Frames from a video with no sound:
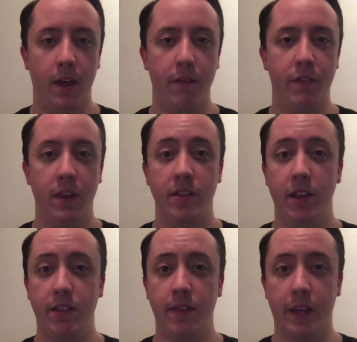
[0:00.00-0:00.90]
If this
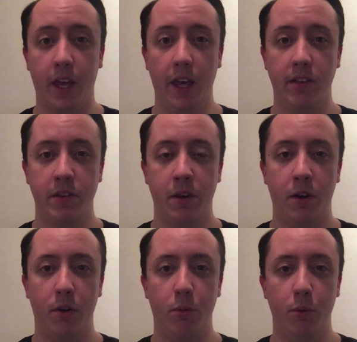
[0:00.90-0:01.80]
isn't the case,
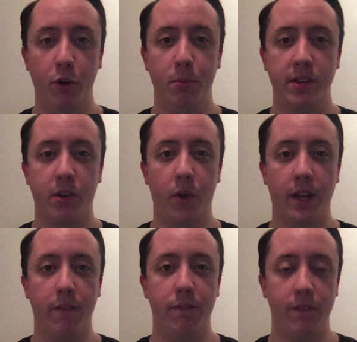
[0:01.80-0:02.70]
Room is going
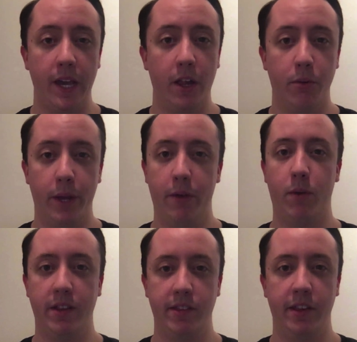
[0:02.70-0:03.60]
to fail when it
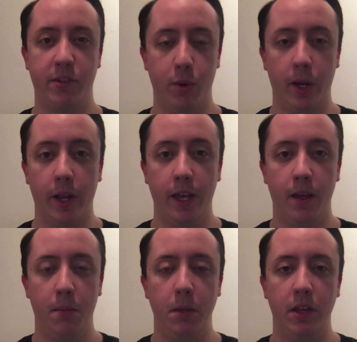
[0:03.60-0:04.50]
runs this query
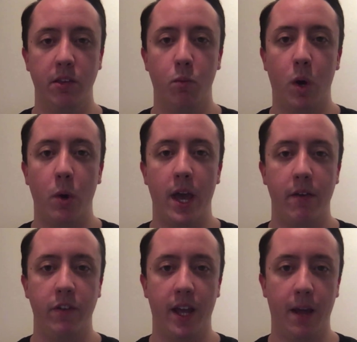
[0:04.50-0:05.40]
because it won't
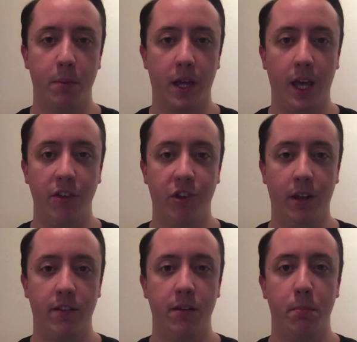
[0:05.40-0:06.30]
have an
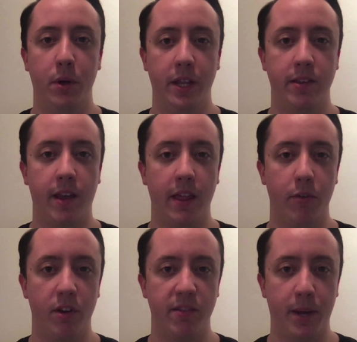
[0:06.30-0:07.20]
application to put inside the
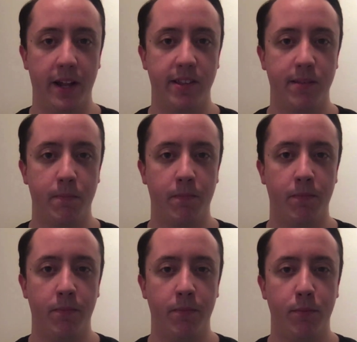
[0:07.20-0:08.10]
response.
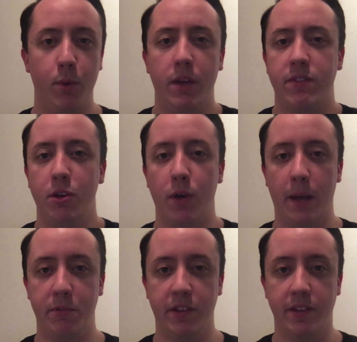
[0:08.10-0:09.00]
We have two
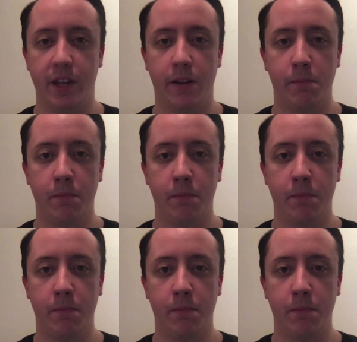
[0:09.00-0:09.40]
options here.